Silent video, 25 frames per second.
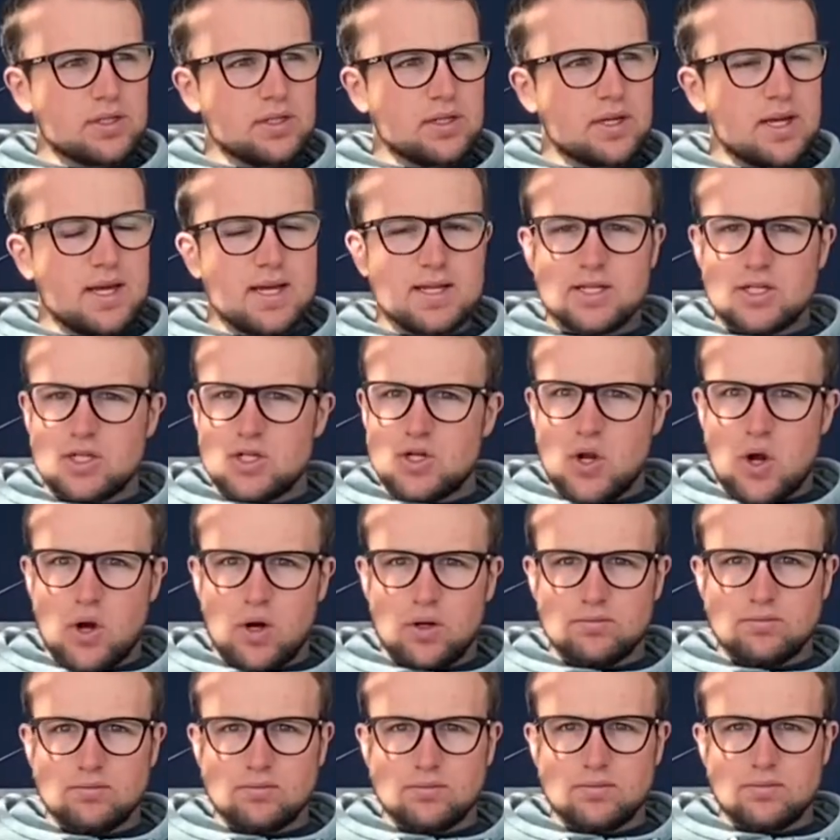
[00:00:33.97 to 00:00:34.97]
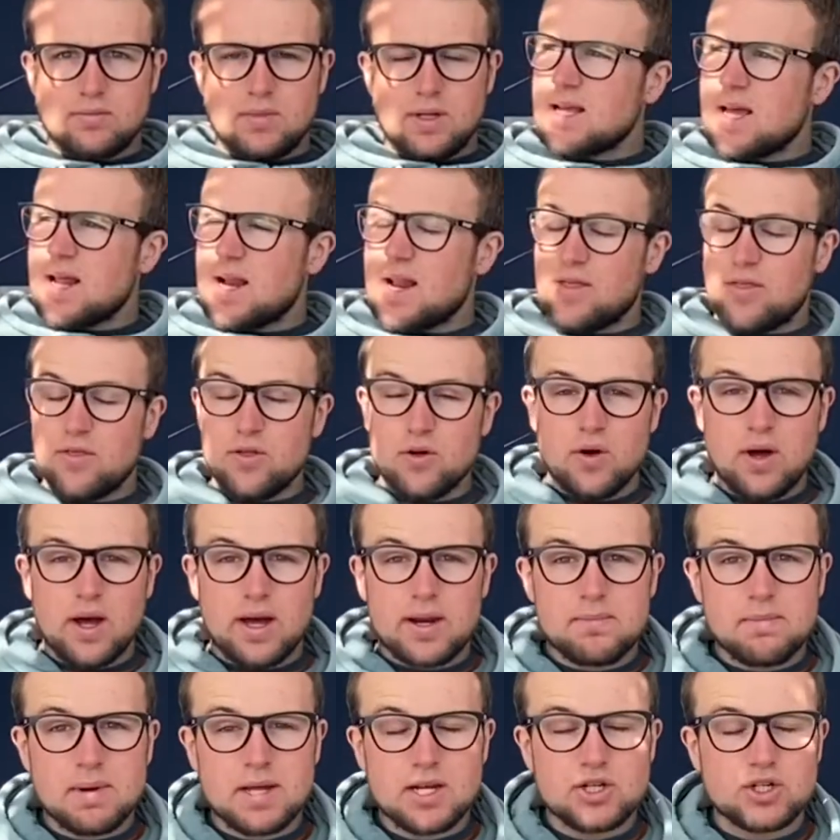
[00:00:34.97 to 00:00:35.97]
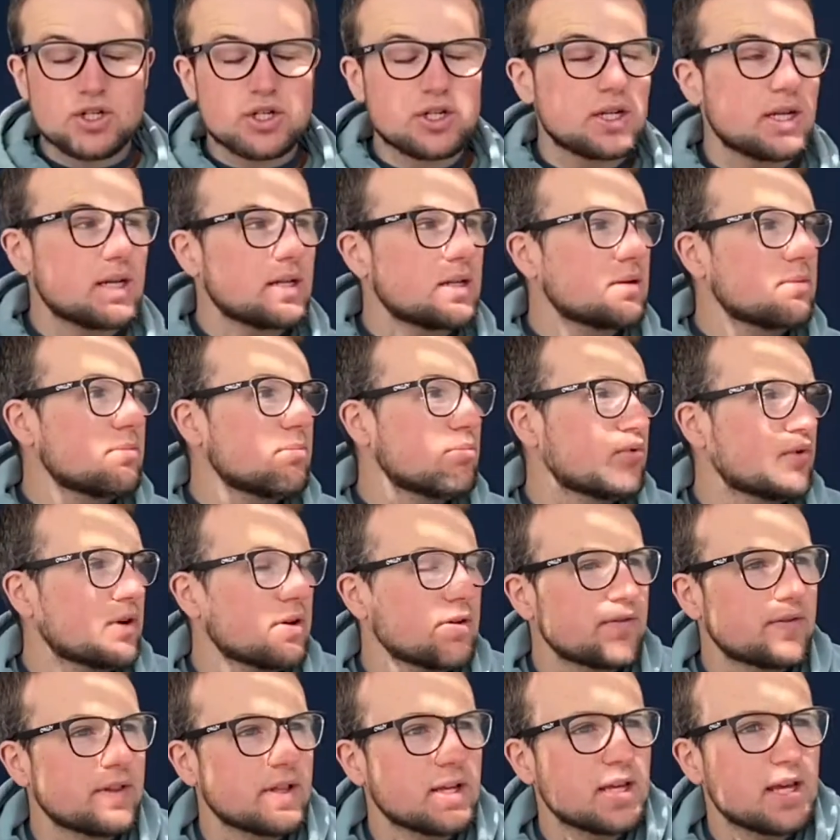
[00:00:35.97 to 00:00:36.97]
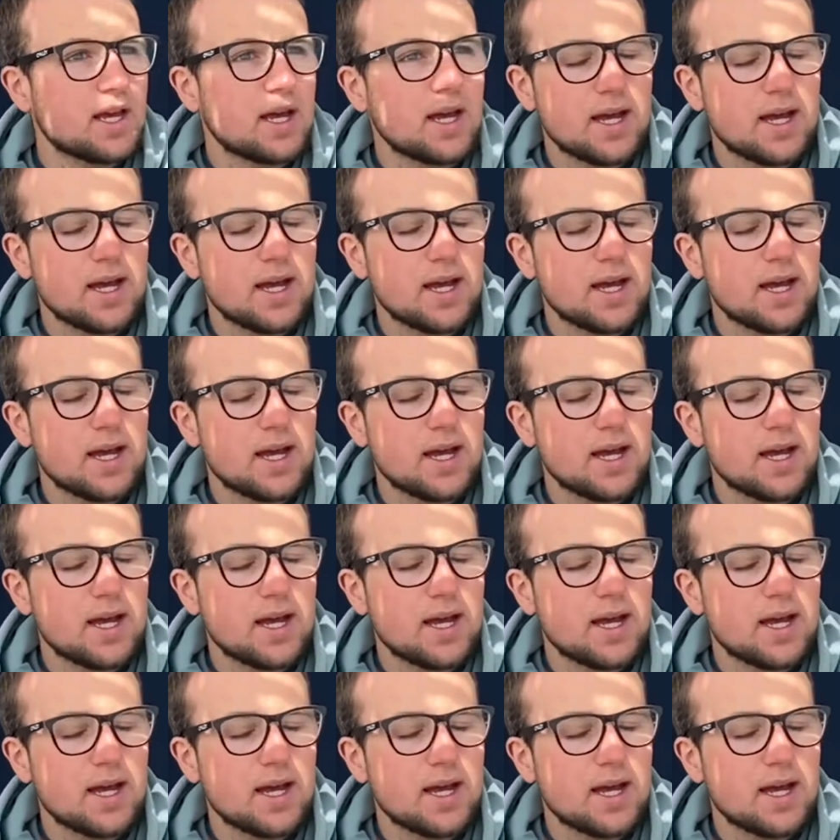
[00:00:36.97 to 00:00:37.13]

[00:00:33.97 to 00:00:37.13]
it's not, and I thought I'd mention it briefly.